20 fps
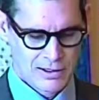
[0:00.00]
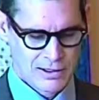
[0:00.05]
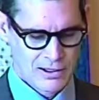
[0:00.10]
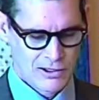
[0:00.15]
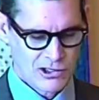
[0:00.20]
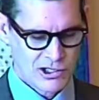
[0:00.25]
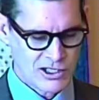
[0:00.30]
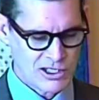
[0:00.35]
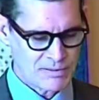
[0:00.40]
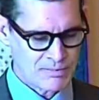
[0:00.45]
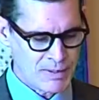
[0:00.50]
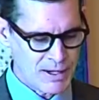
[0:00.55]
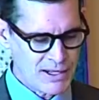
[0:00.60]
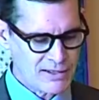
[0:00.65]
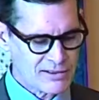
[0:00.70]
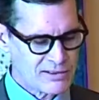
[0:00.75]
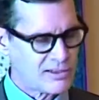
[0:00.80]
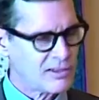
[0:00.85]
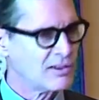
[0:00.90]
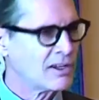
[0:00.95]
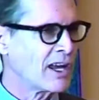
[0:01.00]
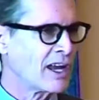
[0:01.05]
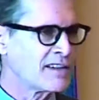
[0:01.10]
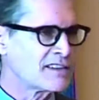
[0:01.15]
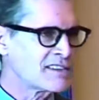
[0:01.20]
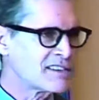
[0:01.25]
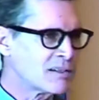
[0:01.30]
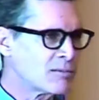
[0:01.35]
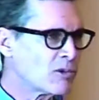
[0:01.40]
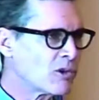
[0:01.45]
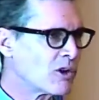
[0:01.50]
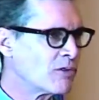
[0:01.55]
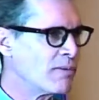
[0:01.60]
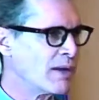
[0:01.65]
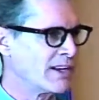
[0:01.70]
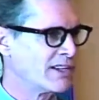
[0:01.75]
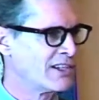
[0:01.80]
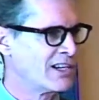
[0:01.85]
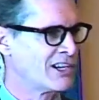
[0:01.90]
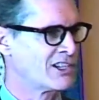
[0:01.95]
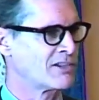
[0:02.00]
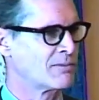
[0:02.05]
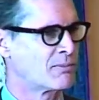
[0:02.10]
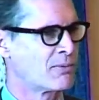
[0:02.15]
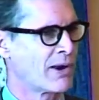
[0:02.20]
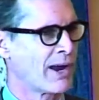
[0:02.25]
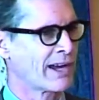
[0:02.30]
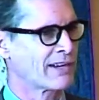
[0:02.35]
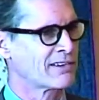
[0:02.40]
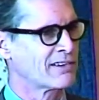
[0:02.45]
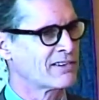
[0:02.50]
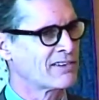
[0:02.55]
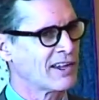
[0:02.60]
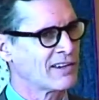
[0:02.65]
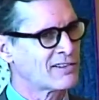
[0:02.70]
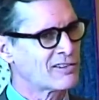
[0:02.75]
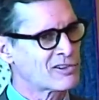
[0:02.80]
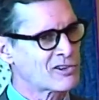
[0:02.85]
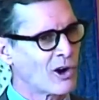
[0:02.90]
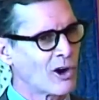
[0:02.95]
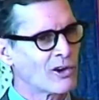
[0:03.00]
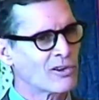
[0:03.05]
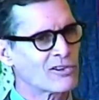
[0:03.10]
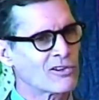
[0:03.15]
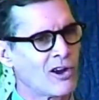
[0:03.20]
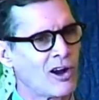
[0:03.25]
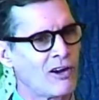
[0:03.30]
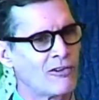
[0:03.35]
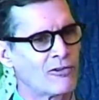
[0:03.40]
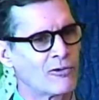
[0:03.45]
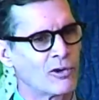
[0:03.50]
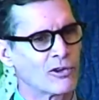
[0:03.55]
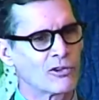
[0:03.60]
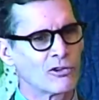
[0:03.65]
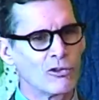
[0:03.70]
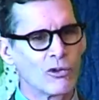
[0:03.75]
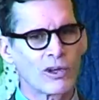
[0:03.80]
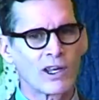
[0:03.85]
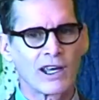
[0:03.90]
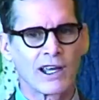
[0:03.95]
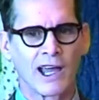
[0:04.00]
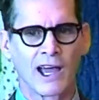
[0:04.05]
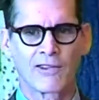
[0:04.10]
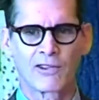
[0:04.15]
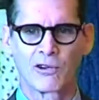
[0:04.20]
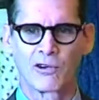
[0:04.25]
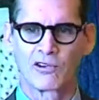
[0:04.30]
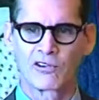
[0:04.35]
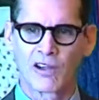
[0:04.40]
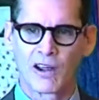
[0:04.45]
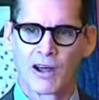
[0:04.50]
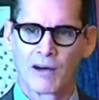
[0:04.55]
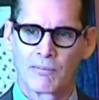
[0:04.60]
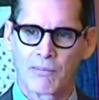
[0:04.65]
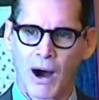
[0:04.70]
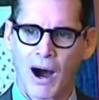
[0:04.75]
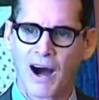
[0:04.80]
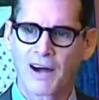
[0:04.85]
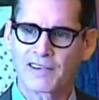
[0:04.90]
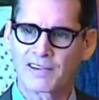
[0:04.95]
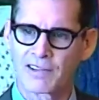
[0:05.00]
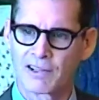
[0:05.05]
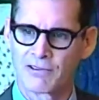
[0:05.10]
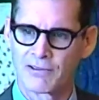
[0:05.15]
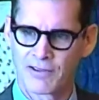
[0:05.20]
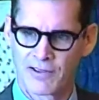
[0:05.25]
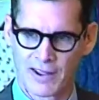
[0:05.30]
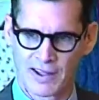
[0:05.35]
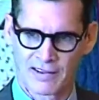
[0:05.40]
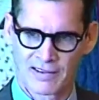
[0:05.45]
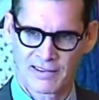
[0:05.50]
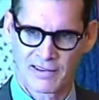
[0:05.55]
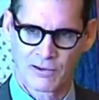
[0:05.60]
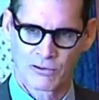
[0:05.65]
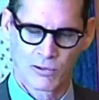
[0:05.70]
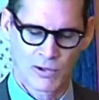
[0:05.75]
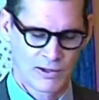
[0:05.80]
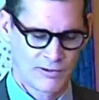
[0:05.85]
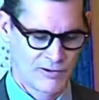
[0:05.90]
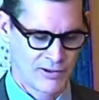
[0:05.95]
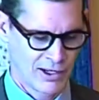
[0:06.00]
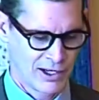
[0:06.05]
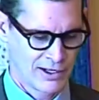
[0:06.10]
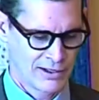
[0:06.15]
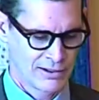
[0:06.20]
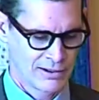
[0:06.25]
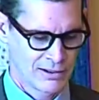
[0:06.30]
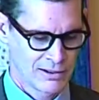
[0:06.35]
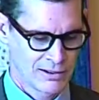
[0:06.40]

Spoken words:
She speaks to a similar meditation practice that starts off with looking at those positive things that we've done